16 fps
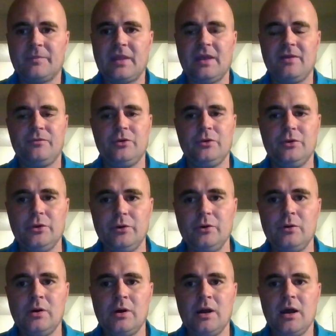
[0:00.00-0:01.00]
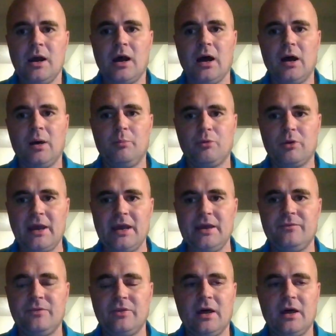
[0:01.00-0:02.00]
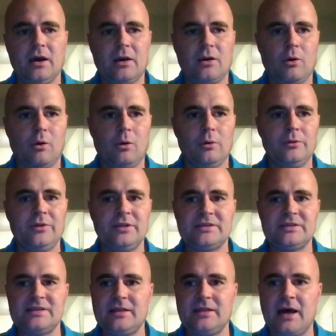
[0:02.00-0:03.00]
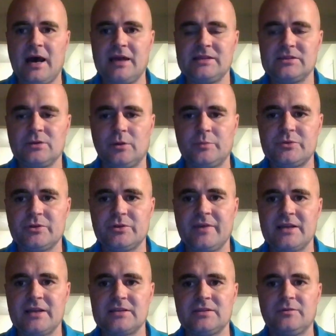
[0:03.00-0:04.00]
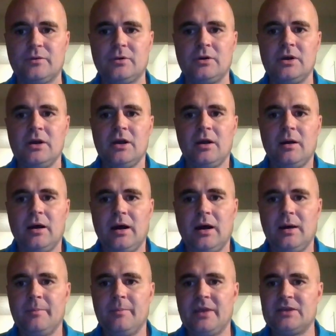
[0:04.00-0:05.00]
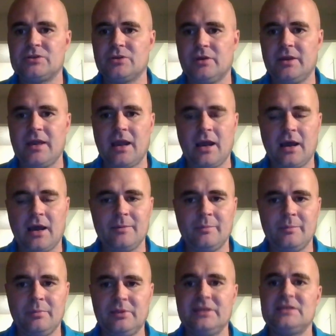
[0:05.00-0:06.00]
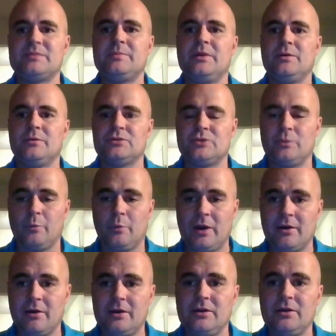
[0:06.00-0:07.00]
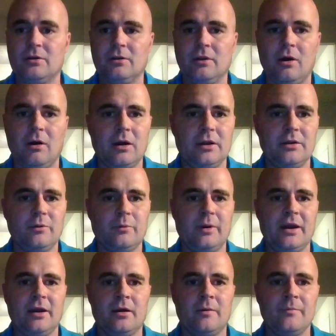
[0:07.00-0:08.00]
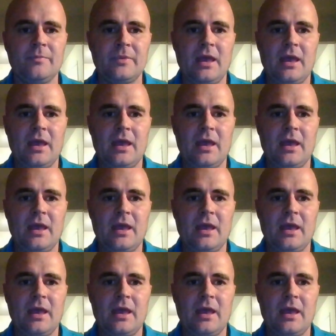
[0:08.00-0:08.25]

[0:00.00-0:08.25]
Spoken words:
If you do brave the cold to see the ice sculpture festival, make sure you got, please be wearing your long underwear.